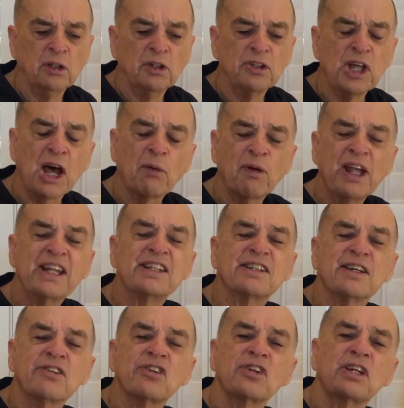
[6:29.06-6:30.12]
That way it
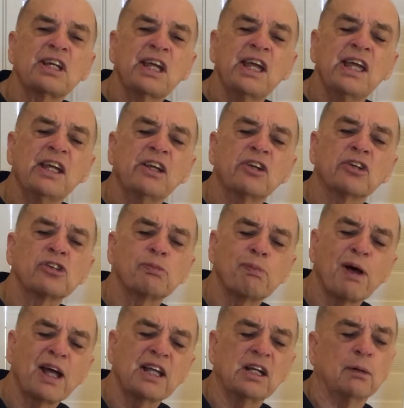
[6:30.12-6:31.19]
doesn't kink your
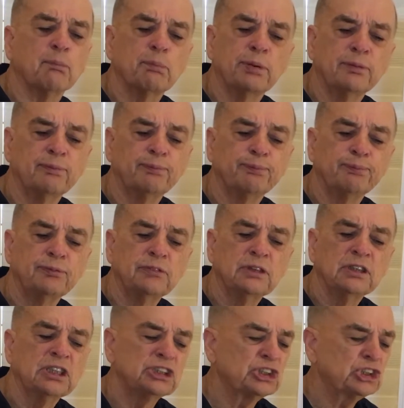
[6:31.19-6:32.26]
spine up.
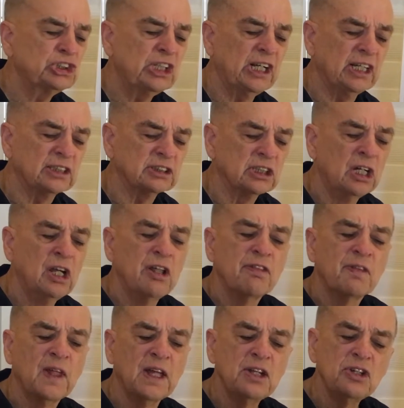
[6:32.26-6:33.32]
Less chance.
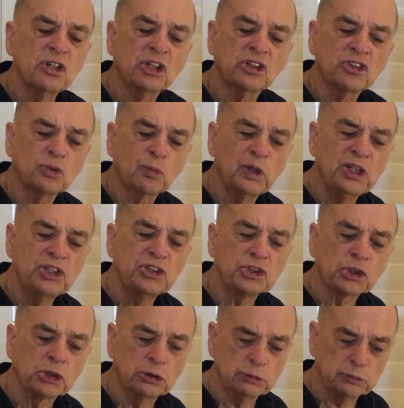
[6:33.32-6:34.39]
Then you can squeeze your
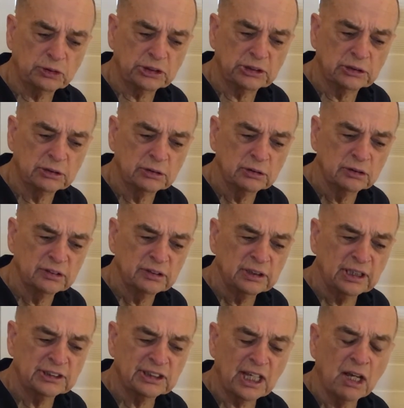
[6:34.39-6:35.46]
glutes.
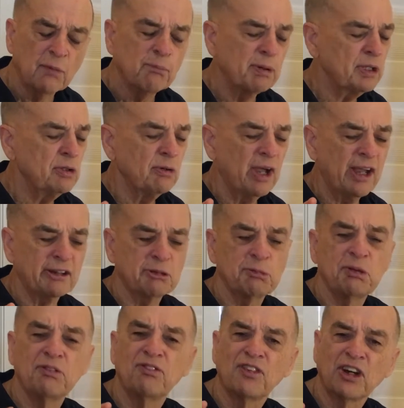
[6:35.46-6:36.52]
That's that. But you have to
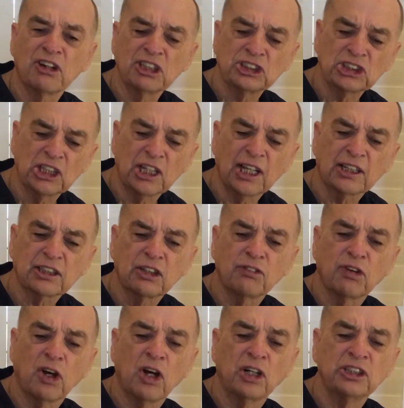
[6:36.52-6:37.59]
be very selective
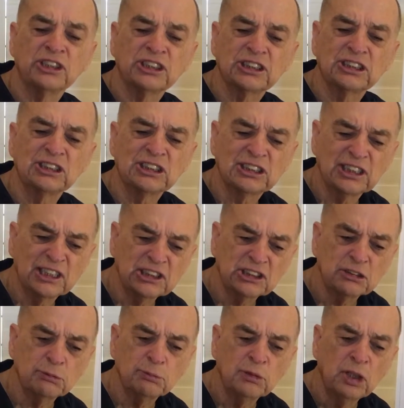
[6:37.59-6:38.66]
on the
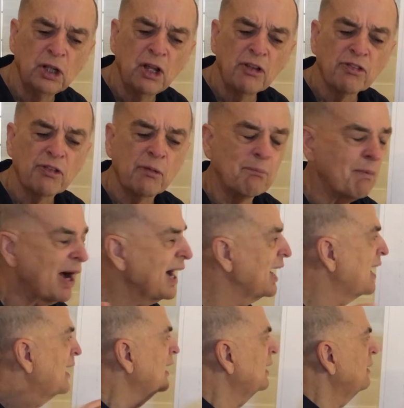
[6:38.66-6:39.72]
sensation the
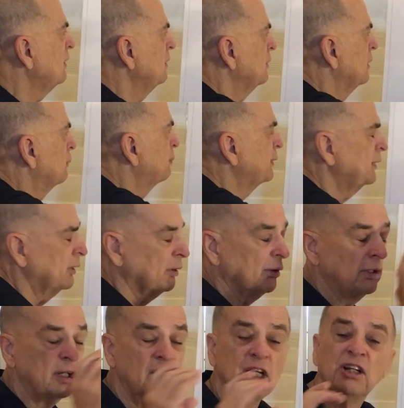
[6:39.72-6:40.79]
mind up here
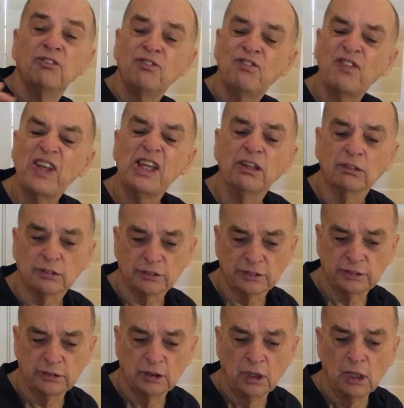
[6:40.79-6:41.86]

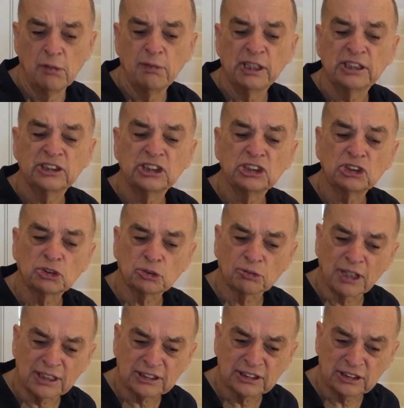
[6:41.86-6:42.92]
feels, because it
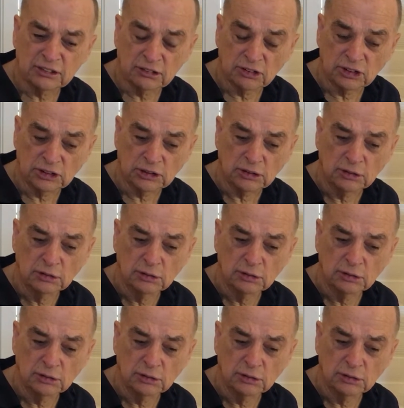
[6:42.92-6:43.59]
directs energy.